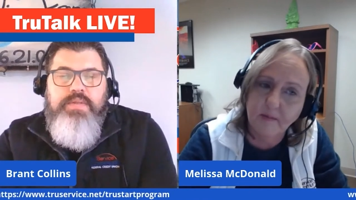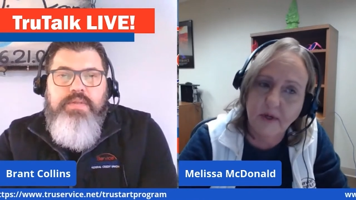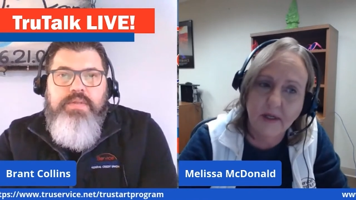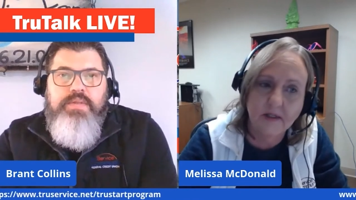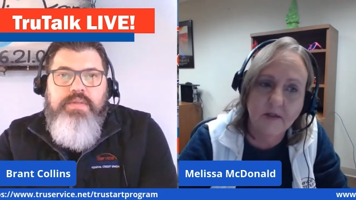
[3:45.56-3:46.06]

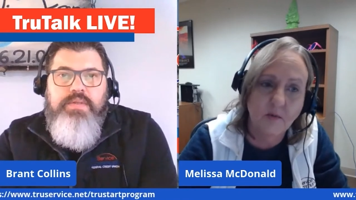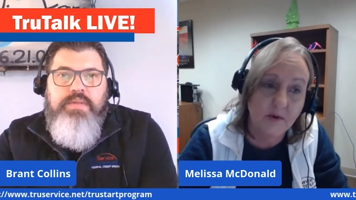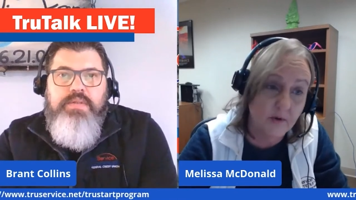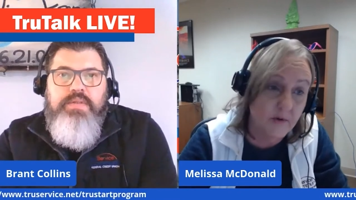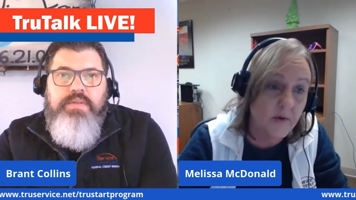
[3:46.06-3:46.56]
Speaker 1: plans
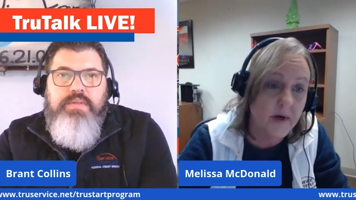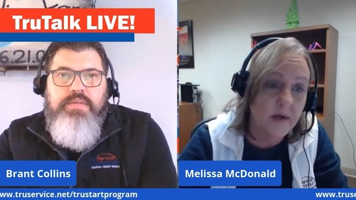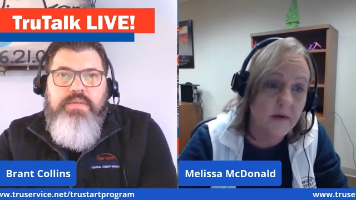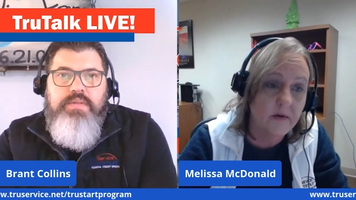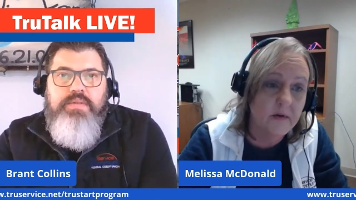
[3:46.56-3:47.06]
with your
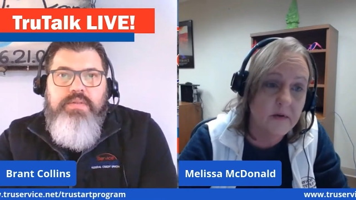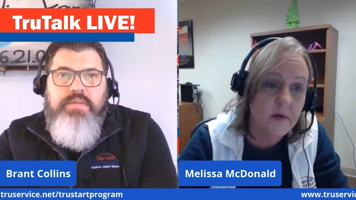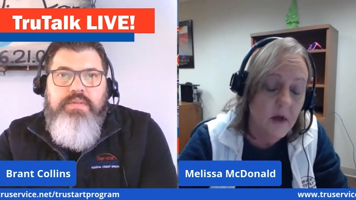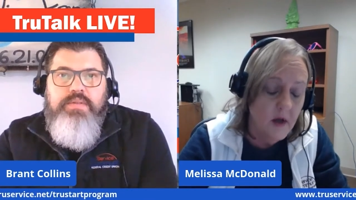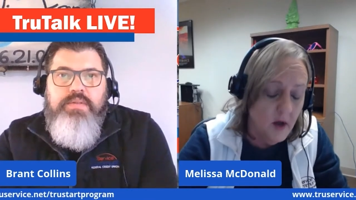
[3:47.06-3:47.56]
creditors,
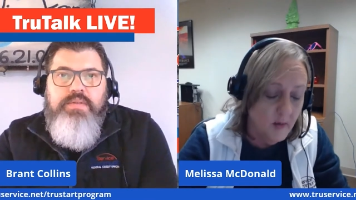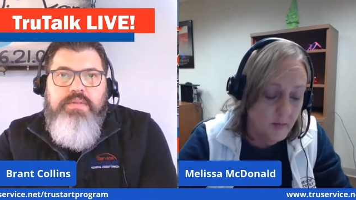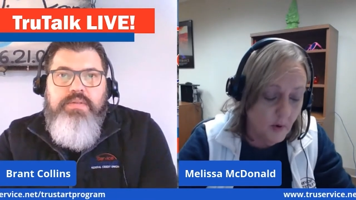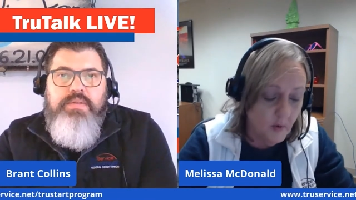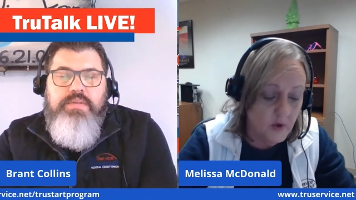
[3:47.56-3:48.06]

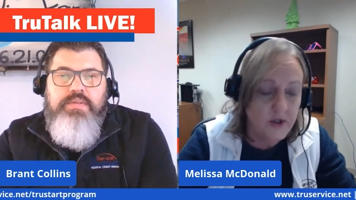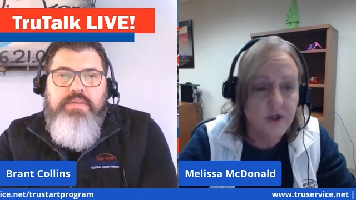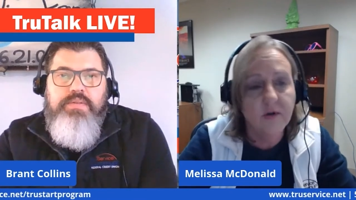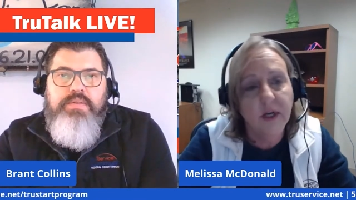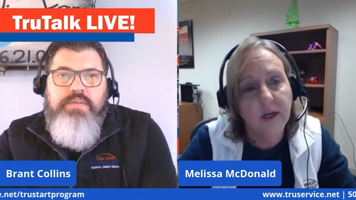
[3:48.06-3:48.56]
but once
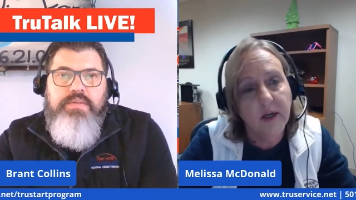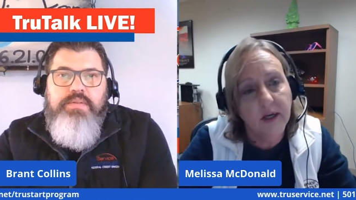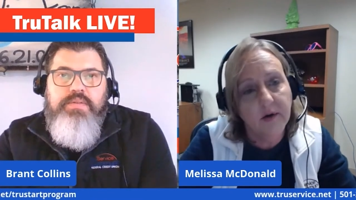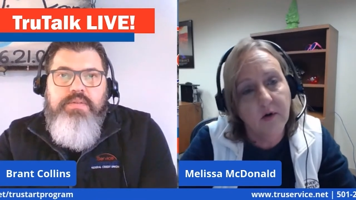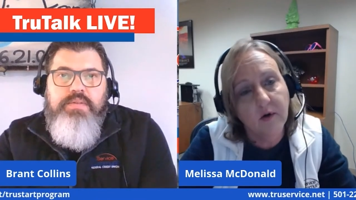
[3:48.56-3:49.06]
you can
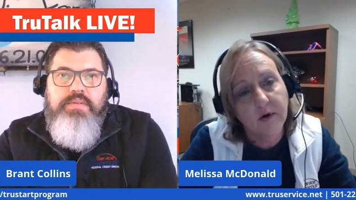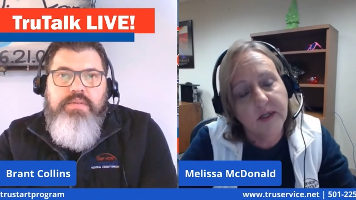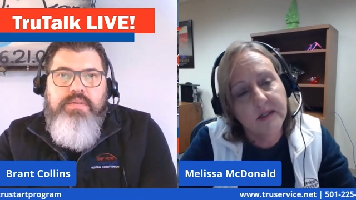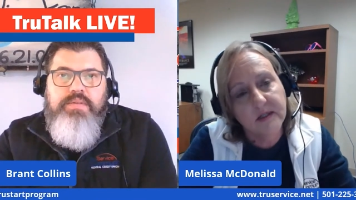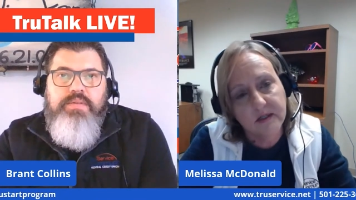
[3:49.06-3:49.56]
get
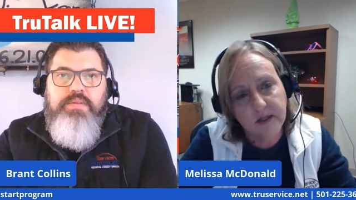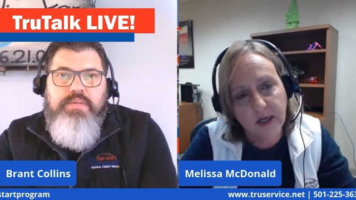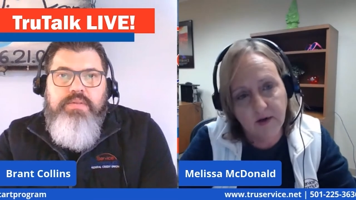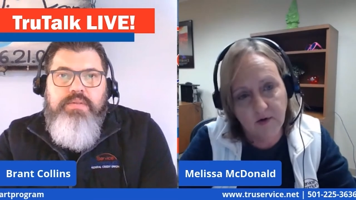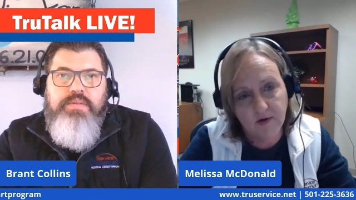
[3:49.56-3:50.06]
current,
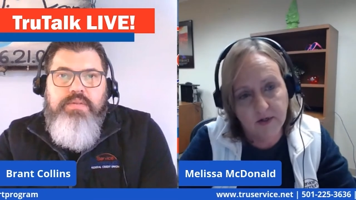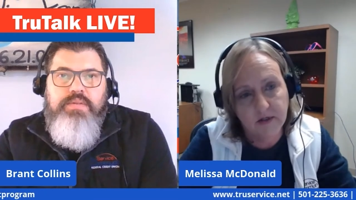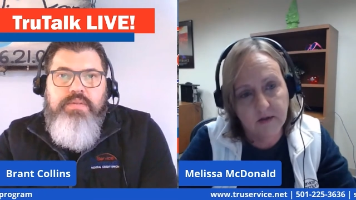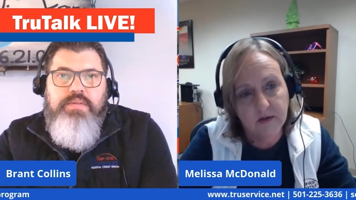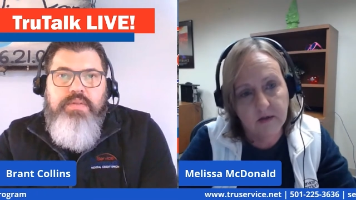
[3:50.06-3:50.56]
stay current
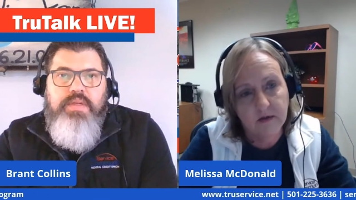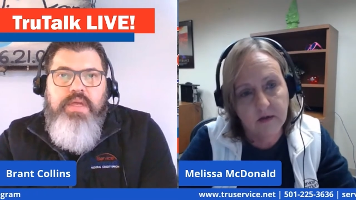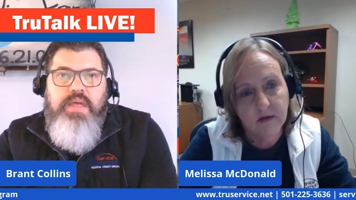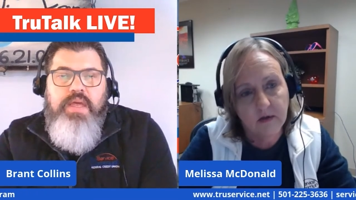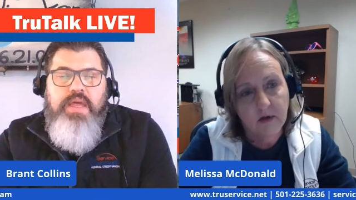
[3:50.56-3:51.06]

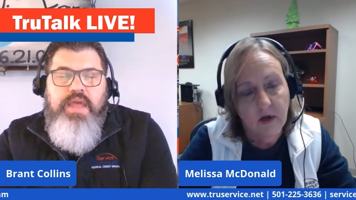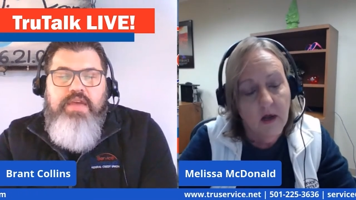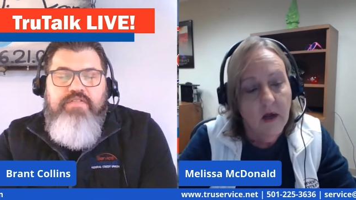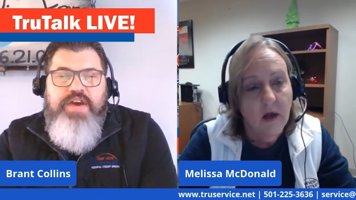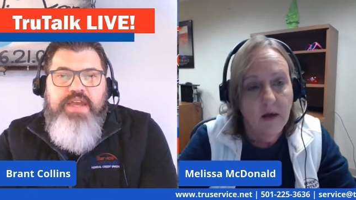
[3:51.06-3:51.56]

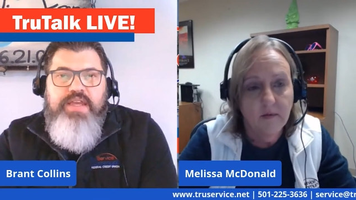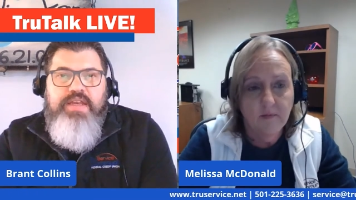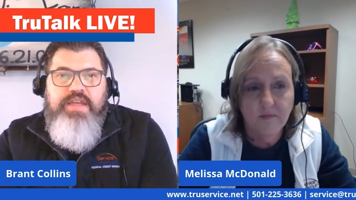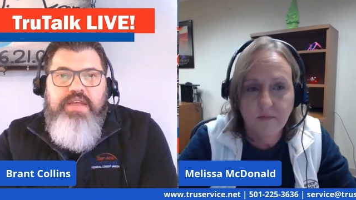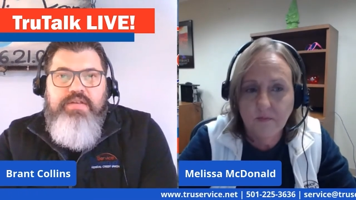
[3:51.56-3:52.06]
Speaker 2: if I can
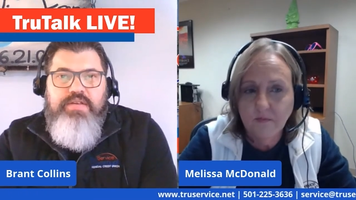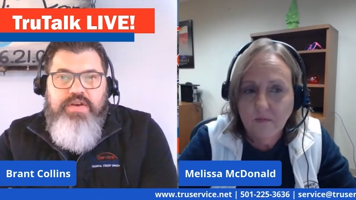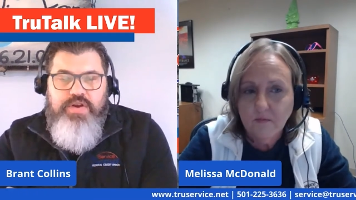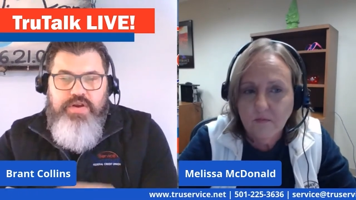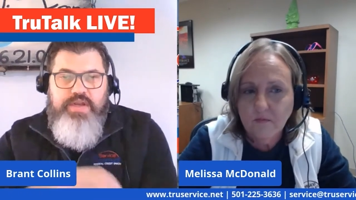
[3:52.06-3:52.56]
get
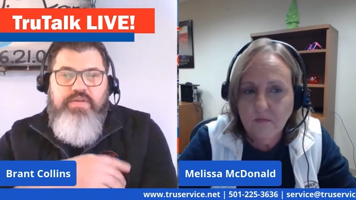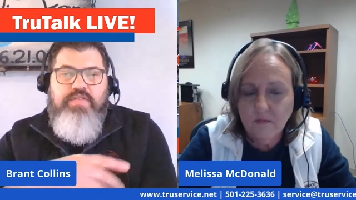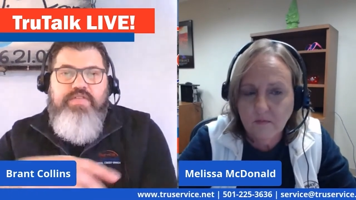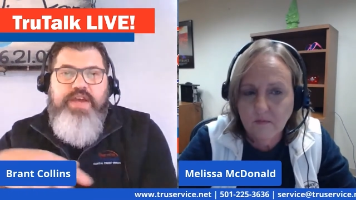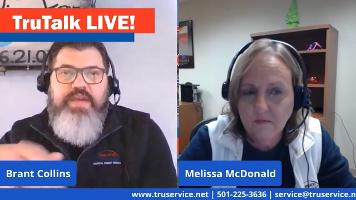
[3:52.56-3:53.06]
current or
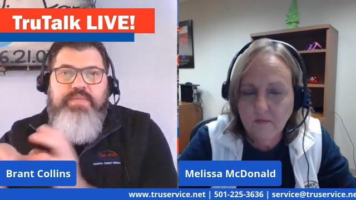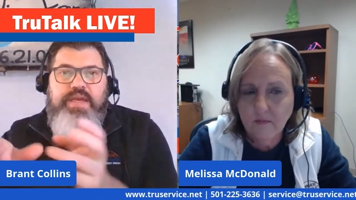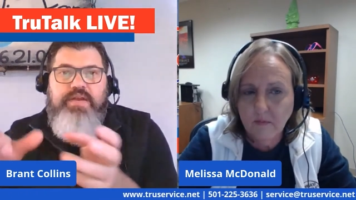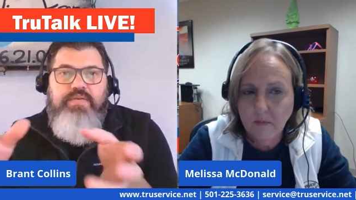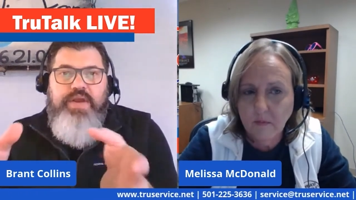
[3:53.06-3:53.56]
if I can make
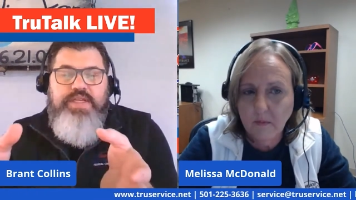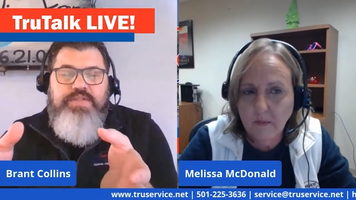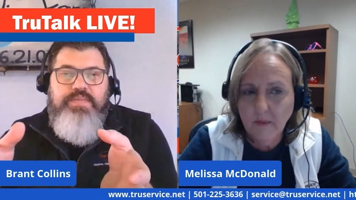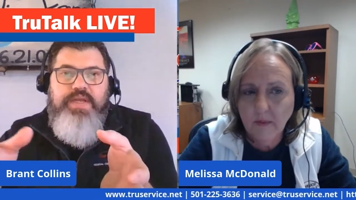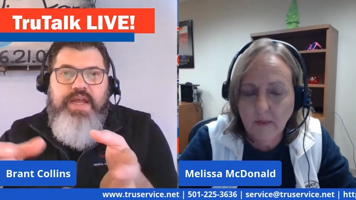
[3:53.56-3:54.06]
an
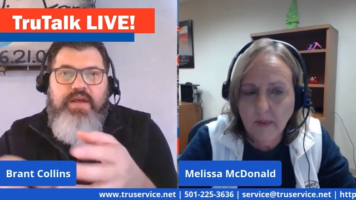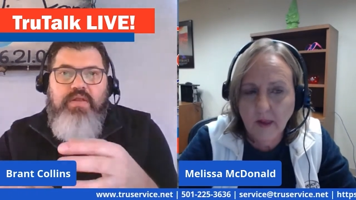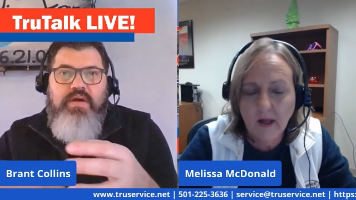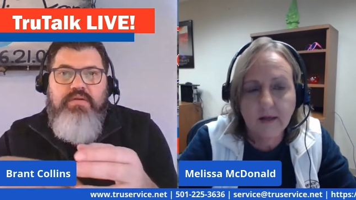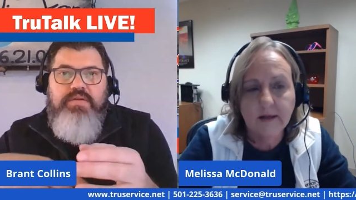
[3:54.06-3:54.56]
arrangement, how
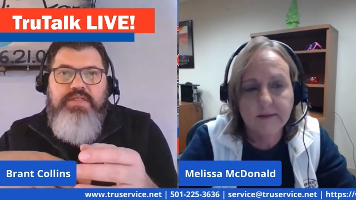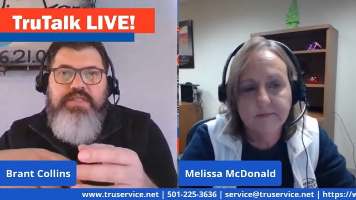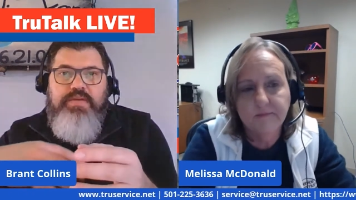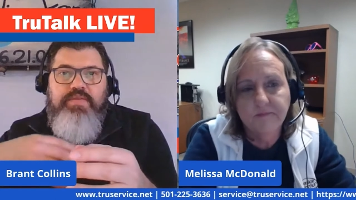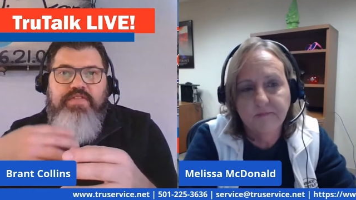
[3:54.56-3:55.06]
long mm. is
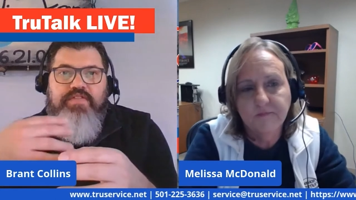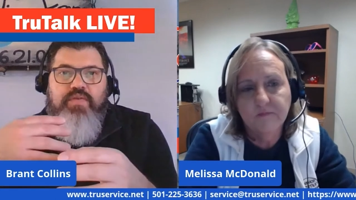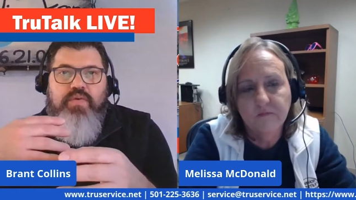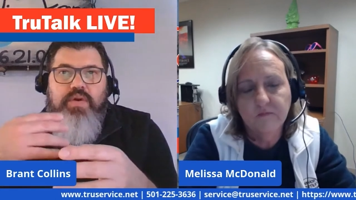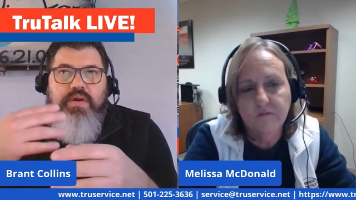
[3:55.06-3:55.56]
it
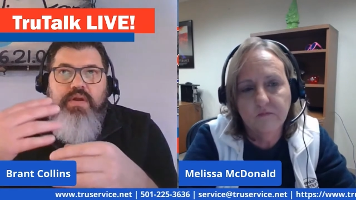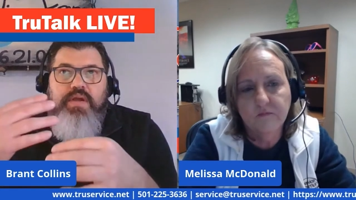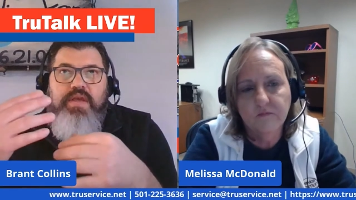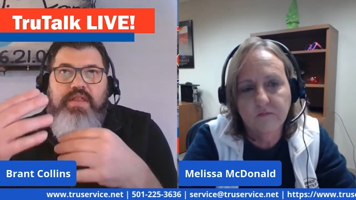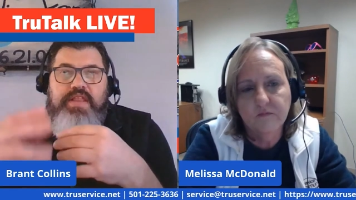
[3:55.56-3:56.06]
before
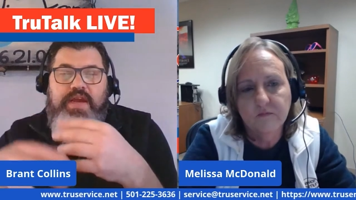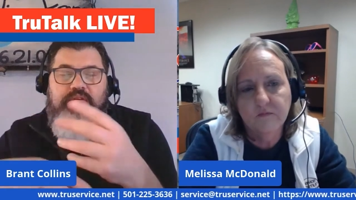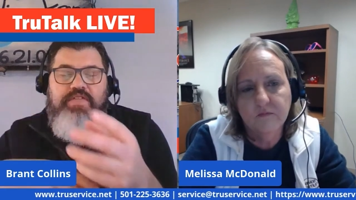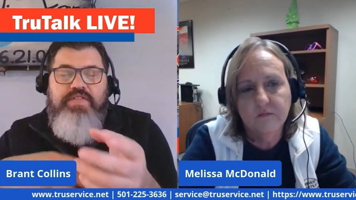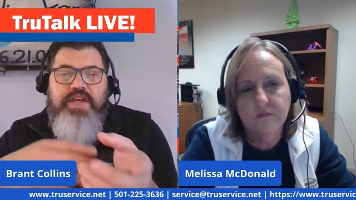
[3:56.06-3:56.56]
that
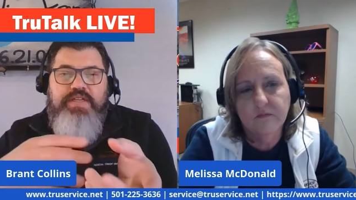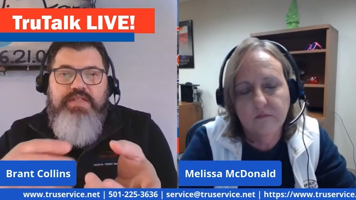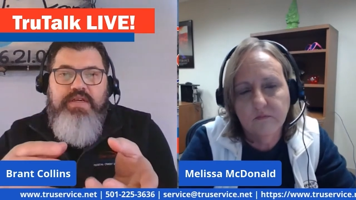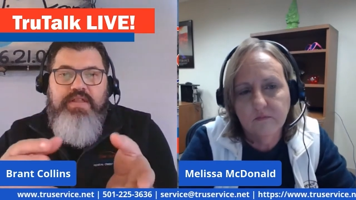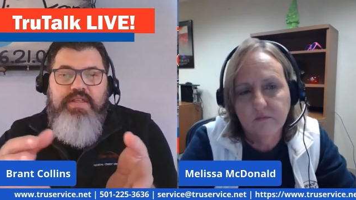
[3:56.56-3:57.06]
reflects
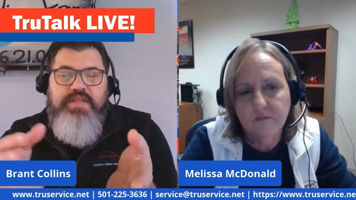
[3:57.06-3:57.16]
on